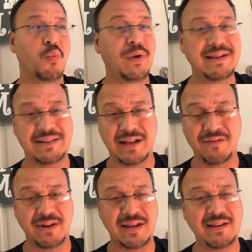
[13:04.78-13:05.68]
We
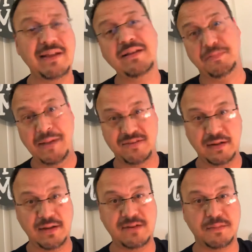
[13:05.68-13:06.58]
love it. It gets
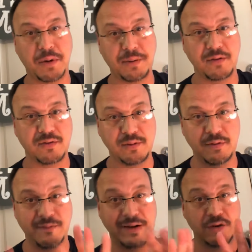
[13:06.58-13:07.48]
messy. It's barbecue, so
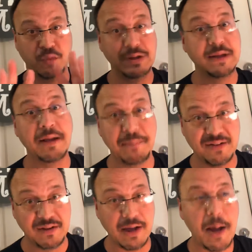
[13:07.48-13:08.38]
your fingers will get
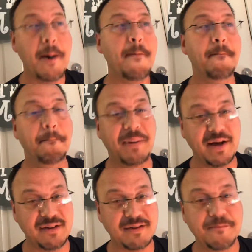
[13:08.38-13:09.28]
messy.
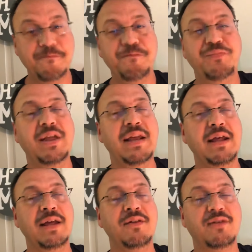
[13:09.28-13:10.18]
But
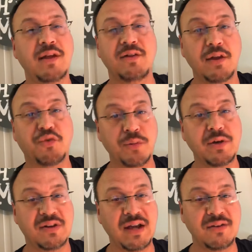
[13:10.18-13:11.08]
it's
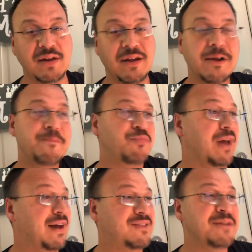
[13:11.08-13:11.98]
really tasty.
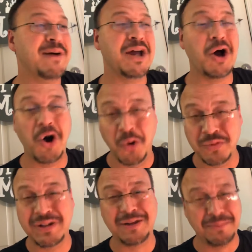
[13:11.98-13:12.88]
I'd say my
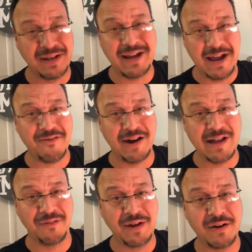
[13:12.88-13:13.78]
only complaint I ever
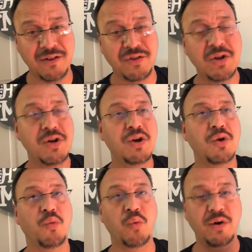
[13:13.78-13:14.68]
have there is
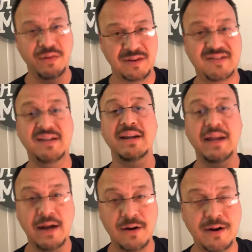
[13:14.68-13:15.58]
we're at the
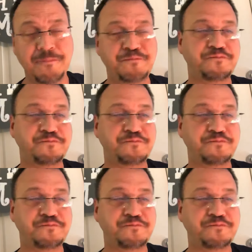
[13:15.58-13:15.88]
seating area.